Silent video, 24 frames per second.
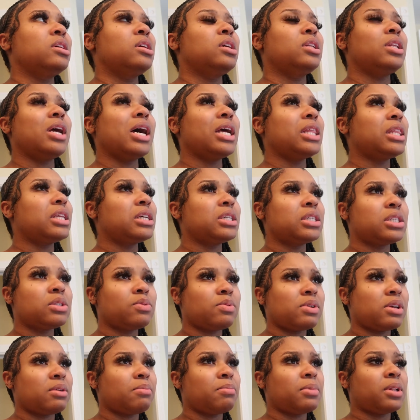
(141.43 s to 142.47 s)
not this
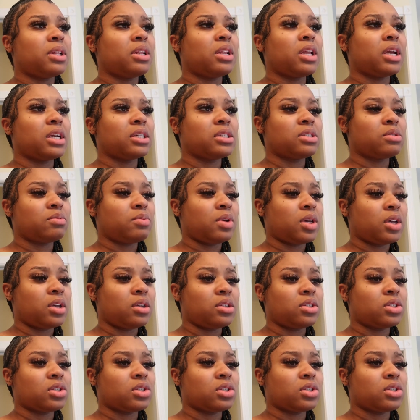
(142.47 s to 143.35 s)
week but the next week,